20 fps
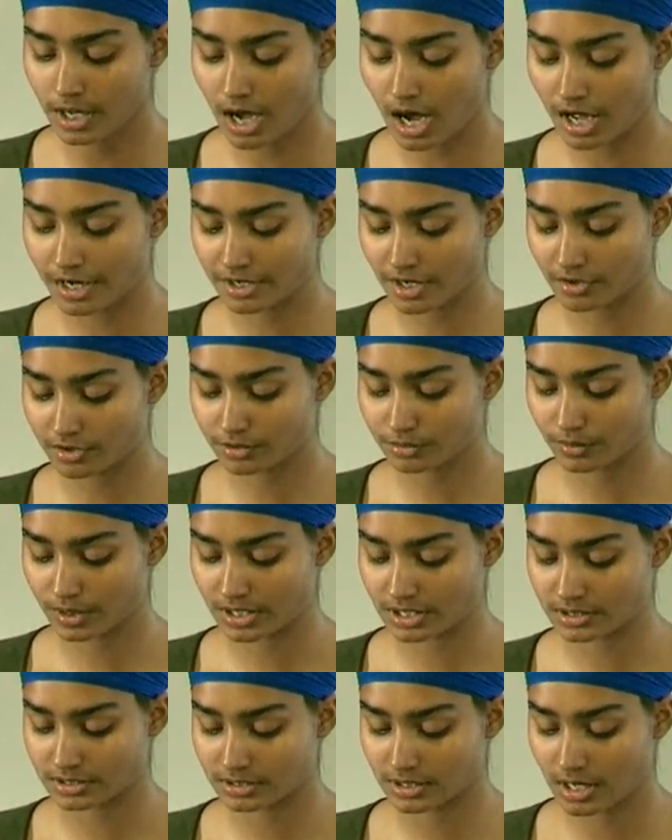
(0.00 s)
Another
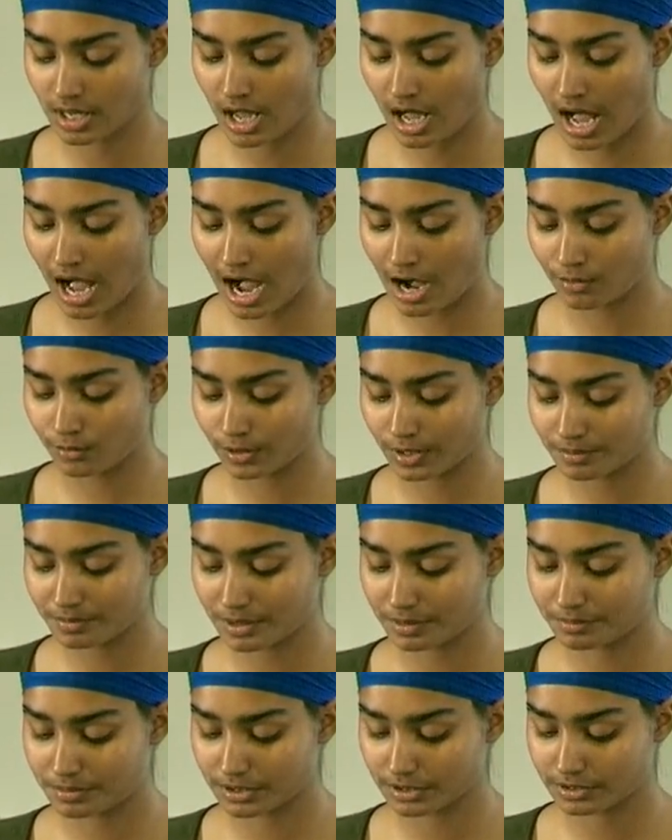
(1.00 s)
was how one
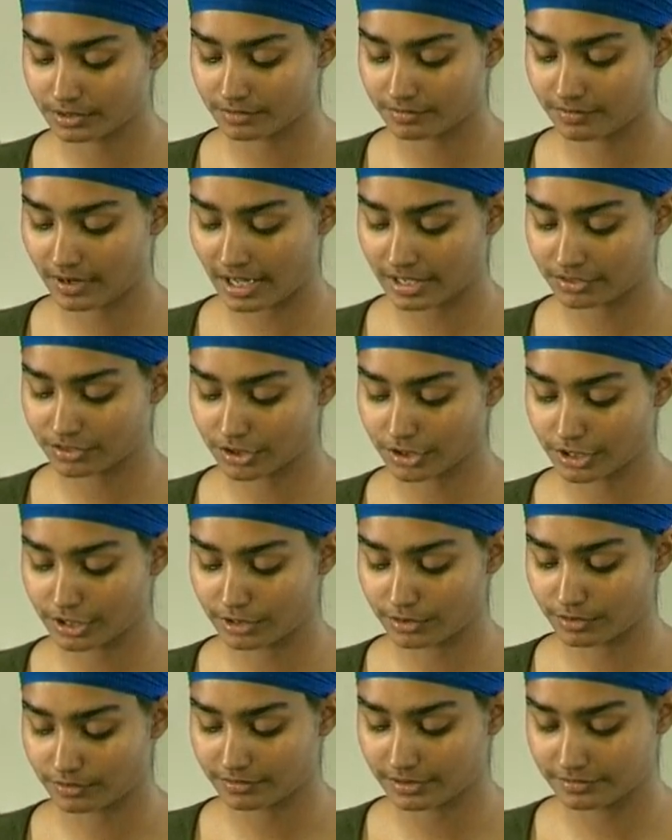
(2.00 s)
bubber could fight 30
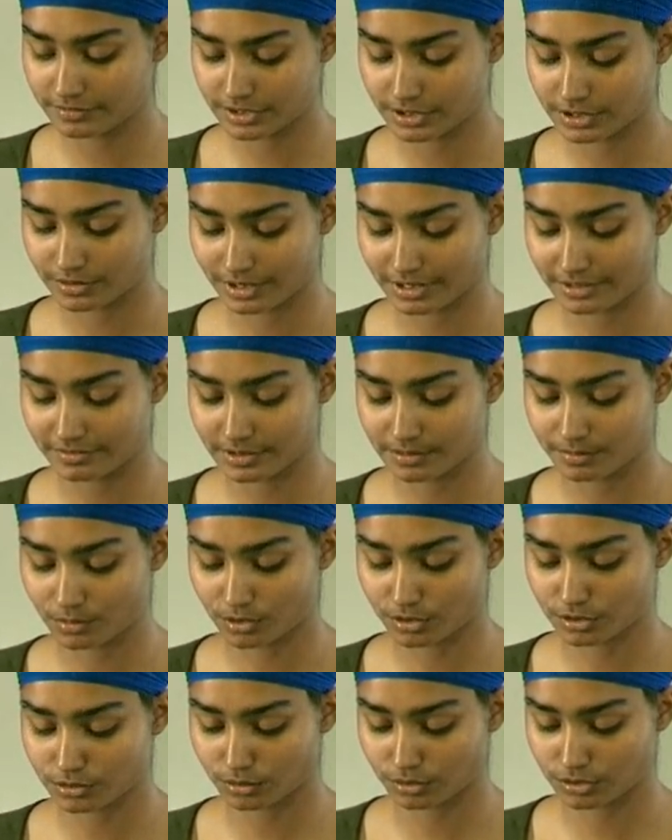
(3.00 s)
or 50 or even
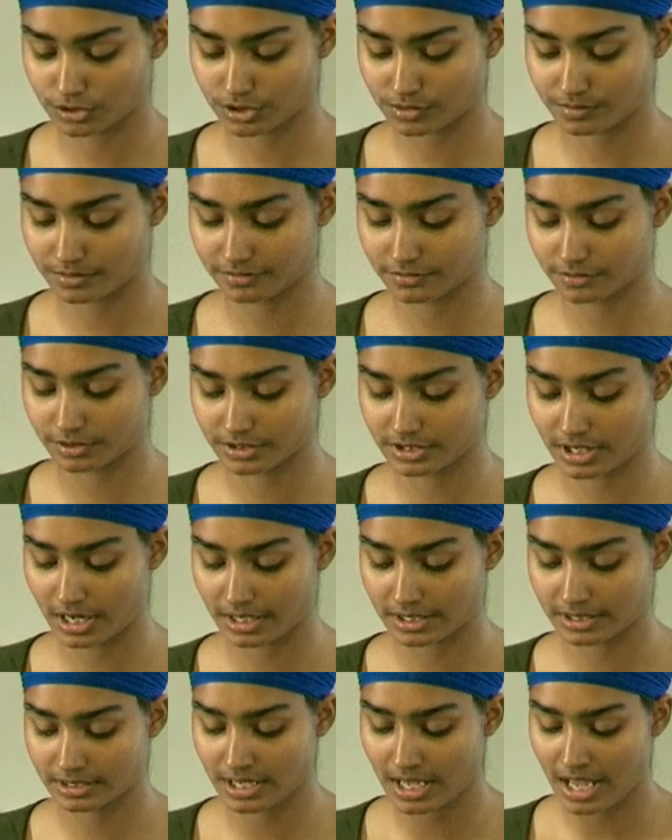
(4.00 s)
more soldiers before
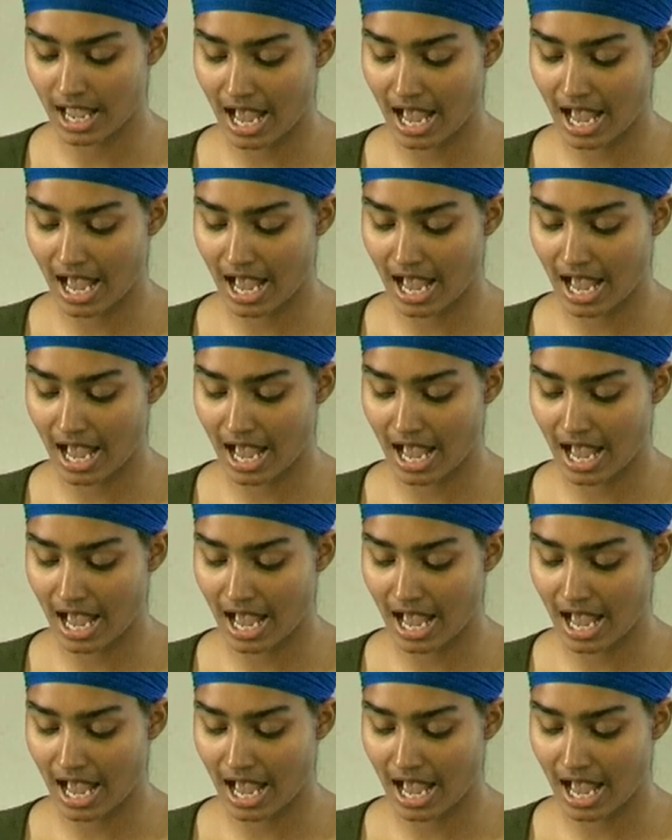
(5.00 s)
dying.